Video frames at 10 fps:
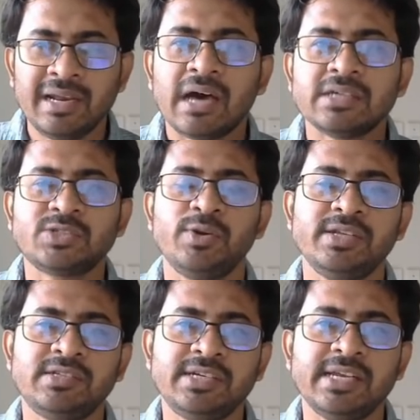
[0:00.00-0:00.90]
In last
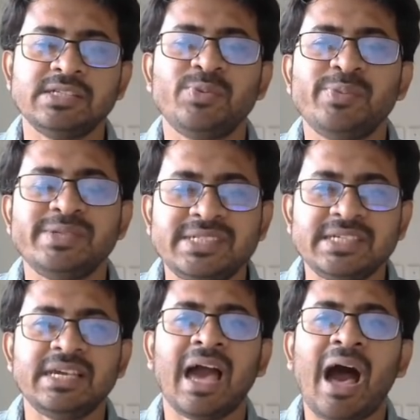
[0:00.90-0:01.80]
23 days, we will
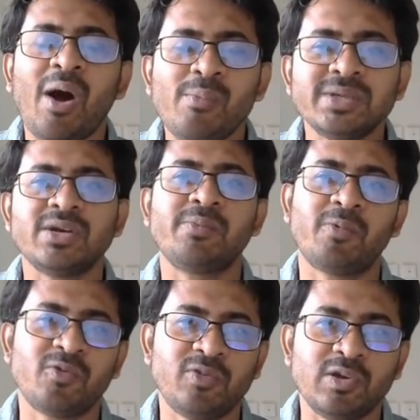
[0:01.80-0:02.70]
see how much our
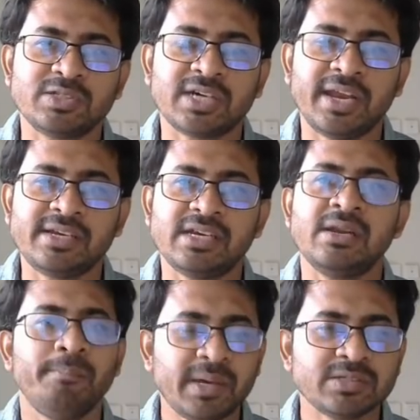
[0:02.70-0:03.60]
portfolio has
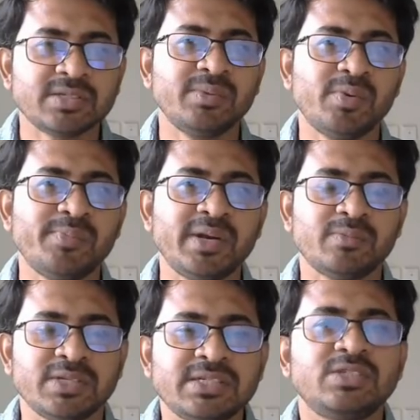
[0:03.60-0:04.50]
corrected because of the movement
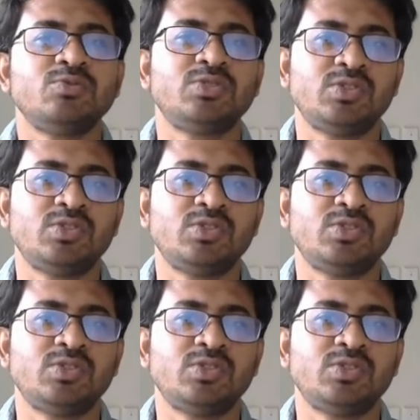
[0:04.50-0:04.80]
of these two